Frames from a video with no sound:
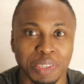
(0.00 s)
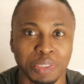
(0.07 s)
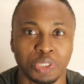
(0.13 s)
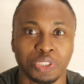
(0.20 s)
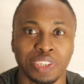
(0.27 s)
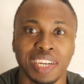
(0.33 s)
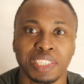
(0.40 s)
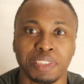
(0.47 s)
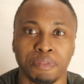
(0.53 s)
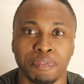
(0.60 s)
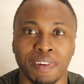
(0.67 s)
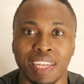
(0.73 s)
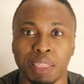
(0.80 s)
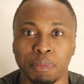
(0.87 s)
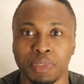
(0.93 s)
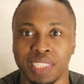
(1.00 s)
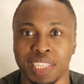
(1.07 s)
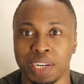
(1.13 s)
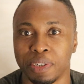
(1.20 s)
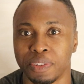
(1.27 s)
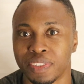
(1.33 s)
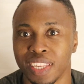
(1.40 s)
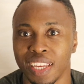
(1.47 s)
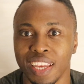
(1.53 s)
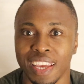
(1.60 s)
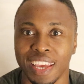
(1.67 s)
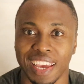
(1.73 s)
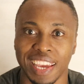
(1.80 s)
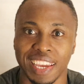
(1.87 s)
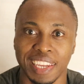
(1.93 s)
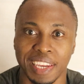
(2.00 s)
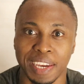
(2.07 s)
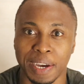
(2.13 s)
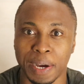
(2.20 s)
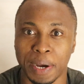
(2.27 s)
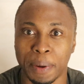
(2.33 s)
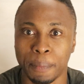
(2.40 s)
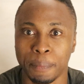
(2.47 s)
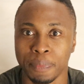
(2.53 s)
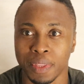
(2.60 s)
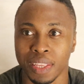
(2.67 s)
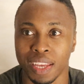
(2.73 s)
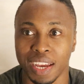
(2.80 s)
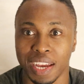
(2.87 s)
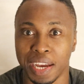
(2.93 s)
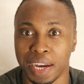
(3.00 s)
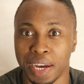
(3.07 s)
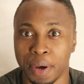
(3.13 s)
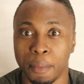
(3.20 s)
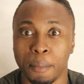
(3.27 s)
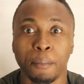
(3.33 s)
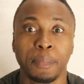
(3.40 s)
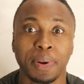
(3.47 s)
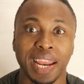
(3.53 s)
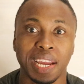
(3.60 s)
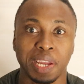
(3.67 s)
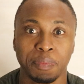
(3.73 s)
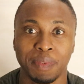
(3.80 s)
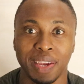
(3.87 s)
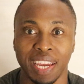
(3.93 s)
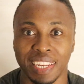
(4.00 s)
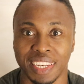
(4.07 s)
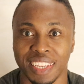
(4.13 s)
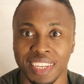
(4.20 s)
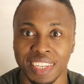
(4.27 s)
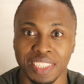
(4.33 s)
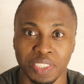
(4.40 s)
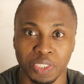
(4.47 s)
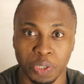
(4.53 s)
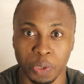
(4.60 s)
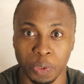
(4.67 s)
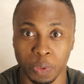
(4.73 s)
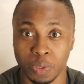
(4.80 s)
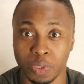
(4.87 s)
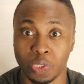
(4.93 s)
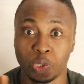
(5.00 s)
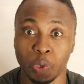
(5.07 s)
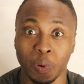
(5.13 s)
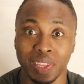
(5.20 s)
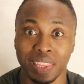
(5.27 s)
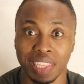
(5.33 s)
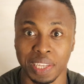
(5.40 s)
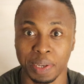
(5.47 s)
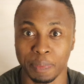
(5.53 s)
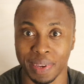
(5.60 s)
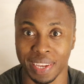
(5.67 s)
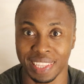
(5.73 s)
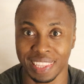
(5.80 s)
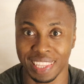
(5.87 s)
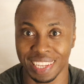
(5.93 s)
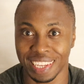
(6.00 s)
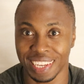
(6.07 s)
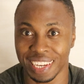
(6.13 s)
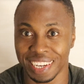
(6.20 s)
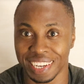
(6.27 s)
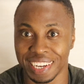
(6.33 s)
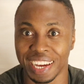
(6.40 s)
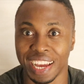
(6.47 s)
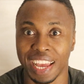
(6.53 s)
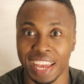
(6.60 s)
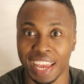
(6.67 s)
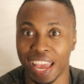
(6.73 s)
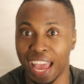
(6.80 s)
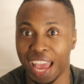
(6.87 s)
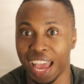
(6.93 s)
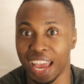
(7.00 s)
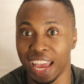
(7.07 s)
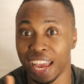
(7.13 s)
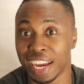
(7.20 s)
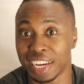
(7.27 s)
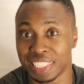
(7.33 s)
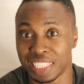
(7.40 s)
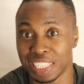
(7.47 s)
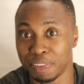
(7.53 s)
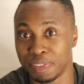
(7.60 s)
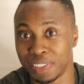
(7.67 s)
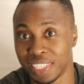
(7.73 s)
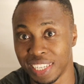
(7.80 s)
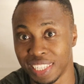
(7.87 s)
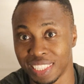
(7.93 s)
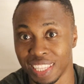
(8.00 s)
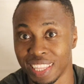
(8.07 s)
They were trying to find themselves a black man to join them in the activities.